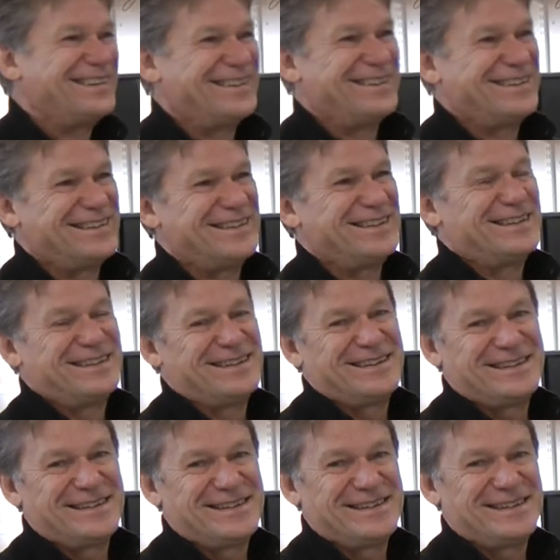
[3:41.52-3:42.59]

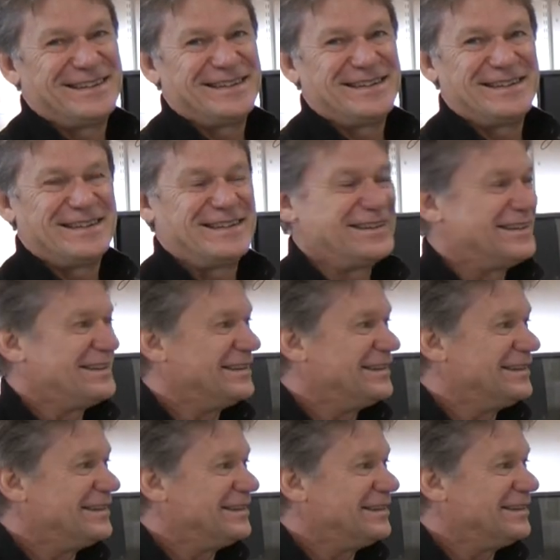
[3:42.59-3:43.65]

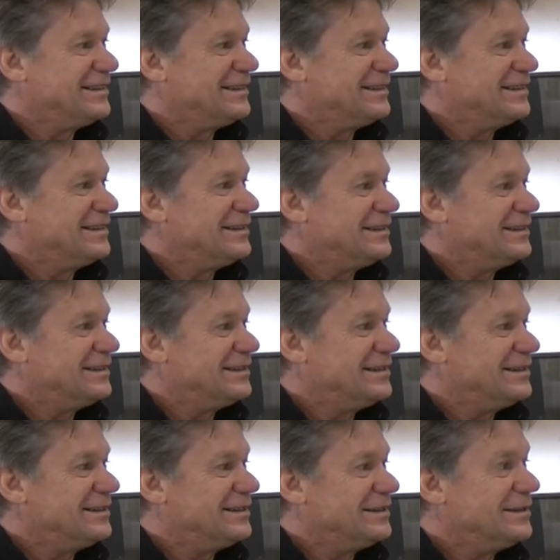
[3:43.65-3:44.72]

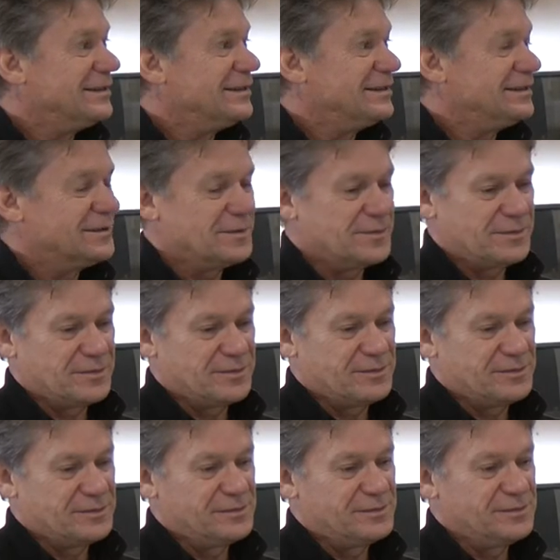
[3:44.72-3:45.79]

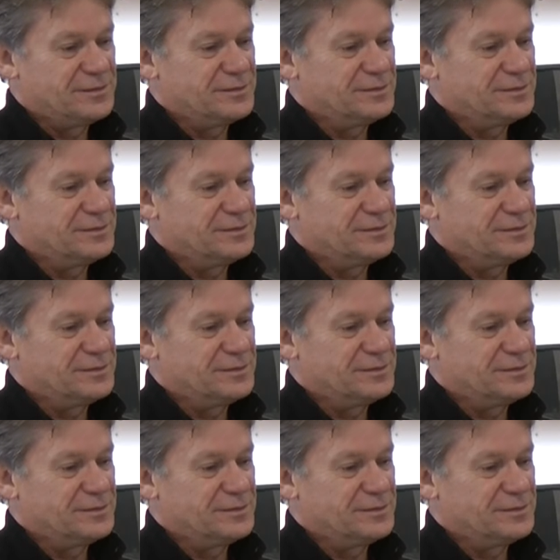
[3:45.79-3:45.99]
(silent)